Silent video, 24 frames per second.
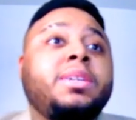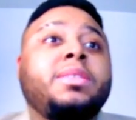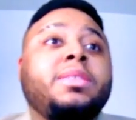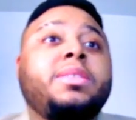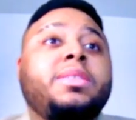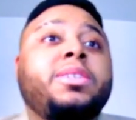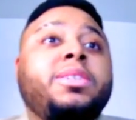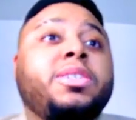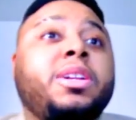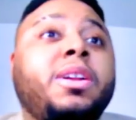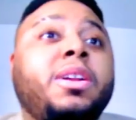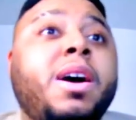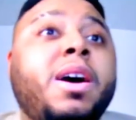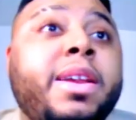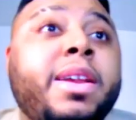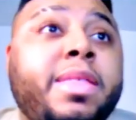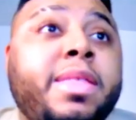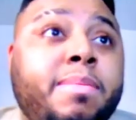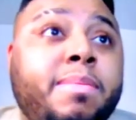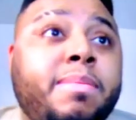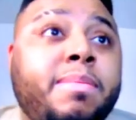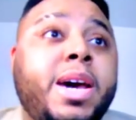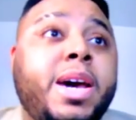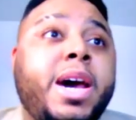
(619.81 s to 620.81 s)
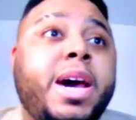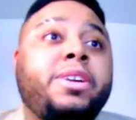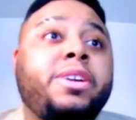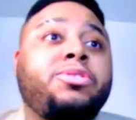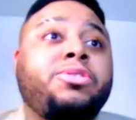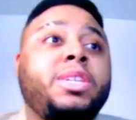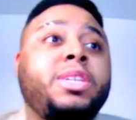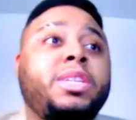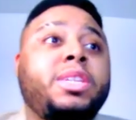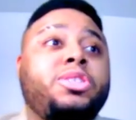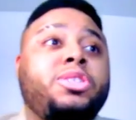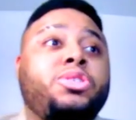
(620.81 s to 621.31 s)
there's a lot of them
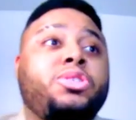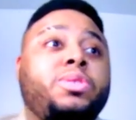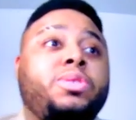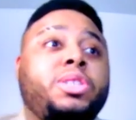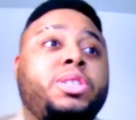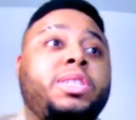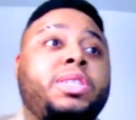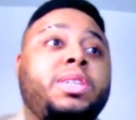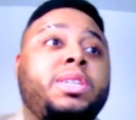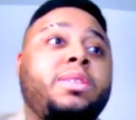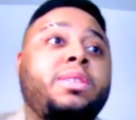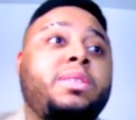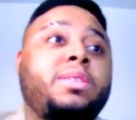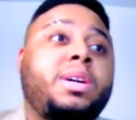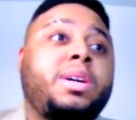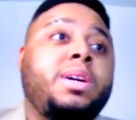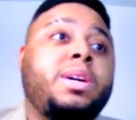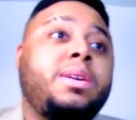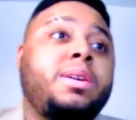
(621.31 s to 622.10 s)
actually in the Christian